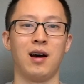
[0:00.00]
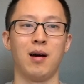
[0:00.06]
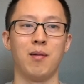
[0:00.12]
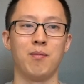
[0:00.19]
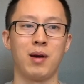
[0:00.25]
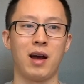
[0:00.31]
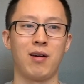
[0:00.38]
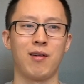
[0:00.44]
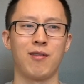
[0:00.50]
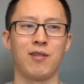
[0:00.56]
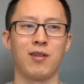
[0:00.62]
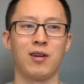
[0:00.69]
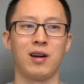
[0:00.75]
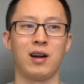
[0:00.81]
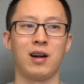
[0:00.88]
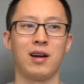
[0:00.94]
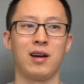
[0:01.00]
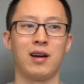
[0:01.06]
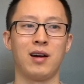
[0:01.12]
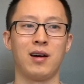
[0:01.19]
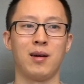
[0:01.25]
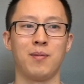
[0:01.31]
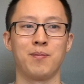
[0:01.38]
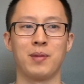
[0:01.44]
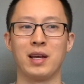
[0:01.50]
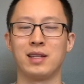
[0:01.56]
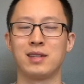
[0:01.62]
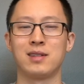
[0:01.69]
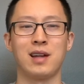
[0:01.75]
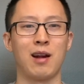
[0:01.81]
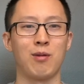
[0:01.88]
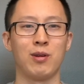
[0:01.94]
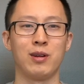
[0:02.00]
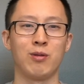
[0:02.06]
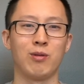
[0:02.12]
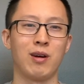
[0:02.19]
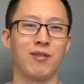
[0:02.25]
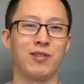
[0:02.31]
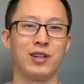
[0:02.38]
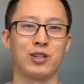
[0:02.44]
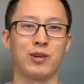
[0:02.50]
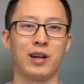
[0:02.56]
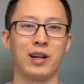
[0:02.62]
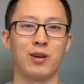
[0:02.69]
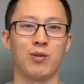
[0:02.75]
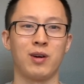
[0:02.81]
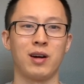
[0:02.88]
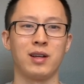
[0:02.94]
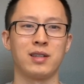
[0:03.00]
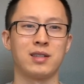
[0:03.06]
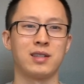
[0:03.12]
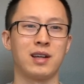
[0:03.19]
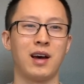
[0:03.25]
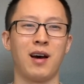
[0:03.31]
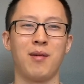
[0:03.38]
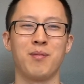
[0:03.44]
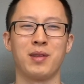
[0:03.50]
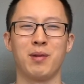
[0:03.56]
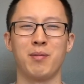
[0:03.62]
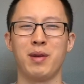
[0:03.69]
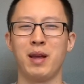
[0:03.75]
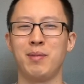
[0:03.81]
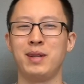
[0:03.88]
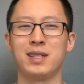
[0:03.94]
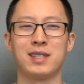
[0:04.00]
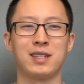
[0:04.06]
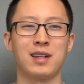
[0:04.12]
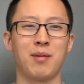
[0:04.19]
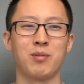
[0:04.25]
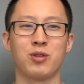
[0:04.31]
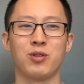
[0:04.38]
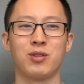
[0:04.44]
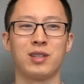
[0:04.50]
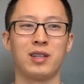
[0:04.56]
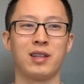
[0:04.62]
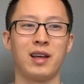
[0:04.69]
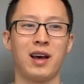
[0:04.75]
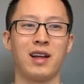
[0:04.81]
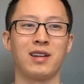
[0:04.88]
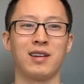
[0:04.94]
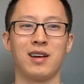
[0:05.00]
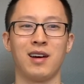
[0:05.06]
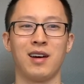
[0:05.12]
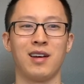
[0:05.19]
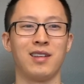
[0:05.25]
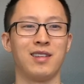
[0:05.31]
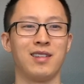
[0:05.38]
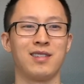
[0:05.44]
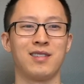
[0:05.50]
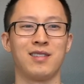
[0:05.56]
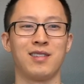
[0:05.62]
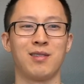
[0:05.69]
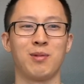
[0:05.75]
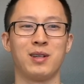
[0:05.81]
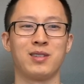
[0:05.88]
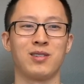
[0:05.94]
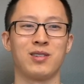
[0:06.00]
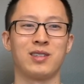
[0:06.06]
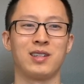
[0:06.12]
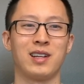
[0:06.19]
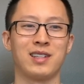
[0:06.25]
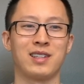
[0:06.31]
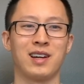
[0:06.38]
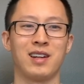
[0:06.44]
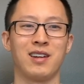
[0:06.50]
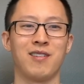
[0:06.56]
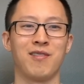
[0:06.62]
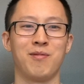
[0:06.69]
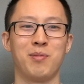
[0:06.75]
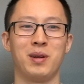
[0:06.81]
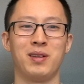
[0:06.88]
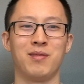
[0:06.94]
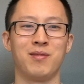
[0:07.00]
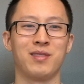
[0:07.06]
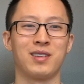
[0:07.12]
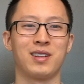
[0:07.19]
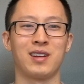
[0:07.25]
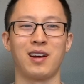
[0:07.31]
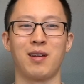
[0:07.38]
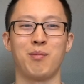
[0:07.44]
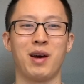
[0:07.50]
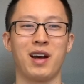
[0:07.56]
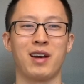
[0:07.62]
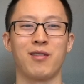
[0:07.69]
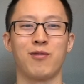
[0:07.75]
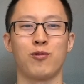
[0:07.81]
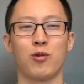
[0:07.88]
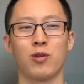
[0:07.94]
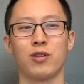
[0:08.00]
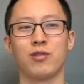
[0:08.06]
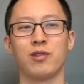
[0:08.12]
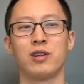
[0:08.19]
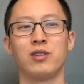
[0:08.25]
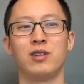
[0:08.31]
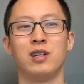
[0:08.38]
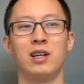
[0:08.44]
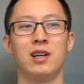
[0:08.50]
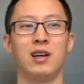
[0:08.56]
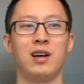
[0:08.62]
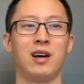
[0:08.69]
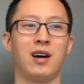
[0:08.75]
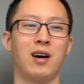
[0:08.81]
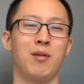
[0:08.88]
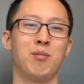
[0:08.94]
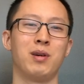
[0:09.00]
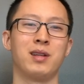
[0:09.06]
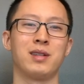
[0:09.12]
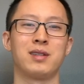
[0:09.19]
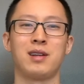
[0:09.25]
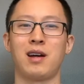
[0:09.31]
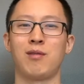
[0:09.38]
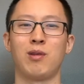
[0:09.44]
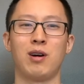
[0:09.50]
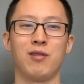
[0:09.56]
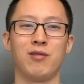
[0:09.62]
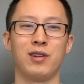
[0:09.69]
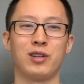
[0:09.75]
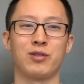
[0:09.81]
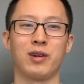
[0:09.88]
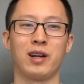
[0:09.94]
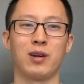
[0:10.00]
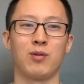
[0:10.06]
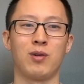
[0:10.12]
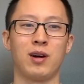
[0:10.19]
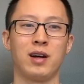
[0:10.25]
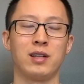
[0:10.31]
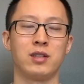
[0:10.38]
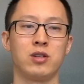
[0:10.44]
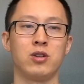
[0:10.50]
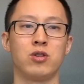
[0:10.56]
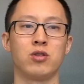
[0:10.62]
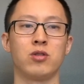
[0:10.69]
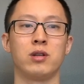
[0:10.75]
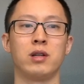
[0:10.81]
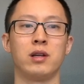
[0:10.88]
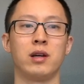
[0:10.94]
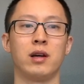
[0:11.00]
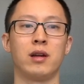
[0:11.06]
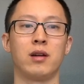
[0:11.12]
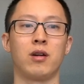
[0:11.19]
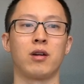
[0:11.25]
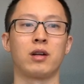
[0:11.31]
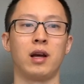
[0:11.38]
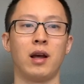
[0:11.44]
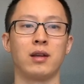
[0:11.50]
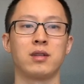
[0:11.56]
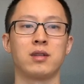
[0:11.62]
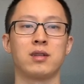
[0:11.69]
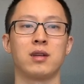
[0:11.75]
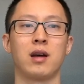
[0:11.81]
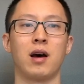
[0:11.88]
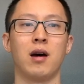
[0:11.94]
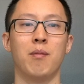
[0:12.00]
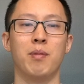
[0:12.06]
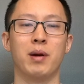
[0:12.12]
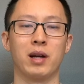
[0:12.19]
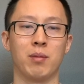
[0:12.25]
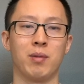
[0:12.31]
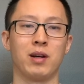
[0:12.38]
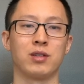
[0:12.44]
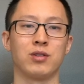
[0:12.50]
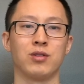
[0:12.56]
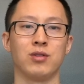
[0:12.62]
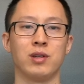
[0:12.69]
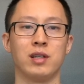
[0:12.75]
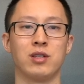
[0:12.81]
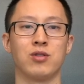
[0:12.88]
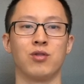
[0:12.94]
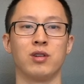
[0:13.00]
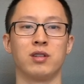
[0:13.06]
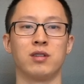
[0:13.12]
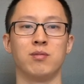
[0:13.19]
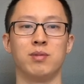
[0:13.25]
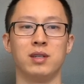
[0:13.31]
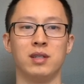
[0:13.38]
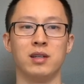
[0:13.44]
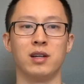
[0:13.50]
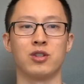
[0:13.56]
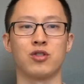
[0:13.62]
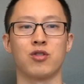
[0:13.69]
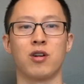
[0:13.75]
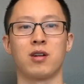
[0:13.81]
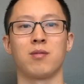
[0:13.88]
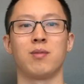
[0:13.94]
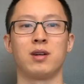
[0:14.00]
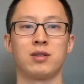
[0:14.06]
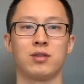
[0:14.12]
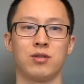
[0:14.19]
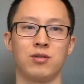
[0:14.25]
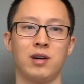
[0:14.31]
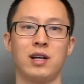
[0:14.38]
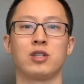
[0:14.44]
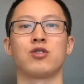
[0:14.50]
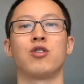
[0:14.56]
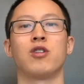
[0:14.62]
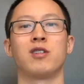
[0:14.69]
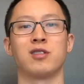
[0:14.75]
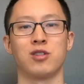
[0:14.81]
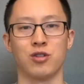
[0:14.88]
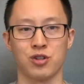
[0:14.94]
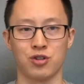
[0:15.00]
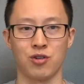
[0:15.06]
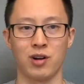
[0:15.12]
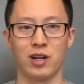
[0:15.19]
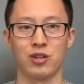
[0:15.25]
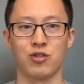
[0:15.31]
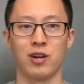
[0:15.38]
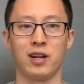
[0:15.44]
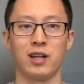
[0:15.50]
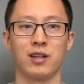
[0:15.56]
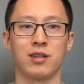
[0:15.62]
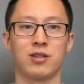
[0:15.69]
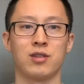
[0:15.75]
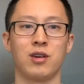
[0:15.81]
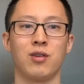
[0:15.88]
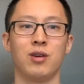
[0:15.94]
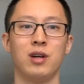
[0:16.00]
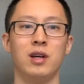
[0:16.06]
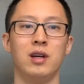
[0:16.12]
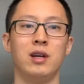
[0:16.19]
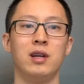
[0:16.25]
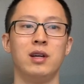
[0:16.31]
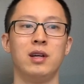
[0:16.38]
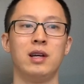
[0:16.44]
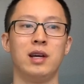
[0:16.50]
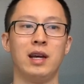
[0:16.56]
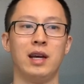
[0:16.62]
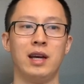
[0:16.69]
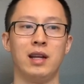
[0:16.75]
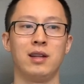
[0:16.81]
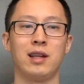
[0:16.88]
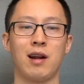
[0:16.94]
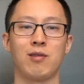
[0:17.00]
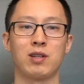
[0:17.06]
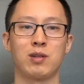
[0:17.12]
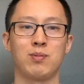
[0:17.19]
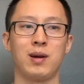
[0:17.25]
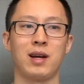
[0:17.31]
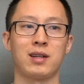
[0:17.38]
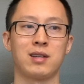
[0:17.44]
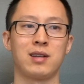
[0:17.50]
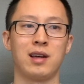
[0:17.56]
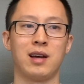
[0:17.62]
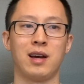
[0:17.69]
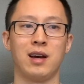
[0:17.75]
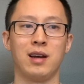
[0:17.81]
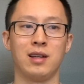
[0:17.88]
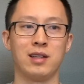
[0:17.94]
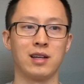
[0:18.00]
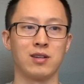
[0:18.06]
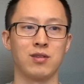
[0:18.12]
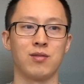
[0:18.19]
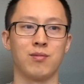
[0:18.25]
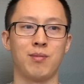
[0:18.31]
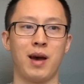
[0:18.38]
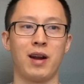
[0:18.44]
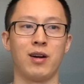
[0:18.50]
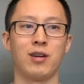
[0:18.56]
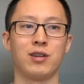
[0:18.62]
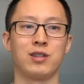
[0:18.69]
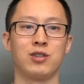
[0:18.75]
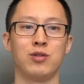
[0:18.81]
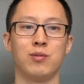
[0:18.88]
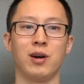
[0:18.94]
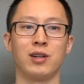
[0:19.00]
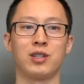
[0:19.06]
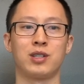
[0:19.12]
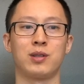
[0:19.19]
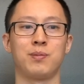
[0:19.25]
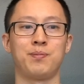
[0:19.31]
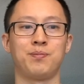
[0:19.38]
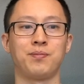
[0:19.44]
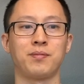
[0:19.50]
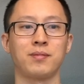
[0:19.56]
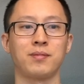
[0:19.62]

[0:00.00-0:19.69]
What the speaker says: However, it's not really relevant training-wise. There may be some truth to that. The research has kind of been back and forth a little, but it's not relevant training-wise. Usually, in our case, a bigger muscle is going to be a stronger muscle as long as you're strength training. So in that respect, it doesn't matter too much.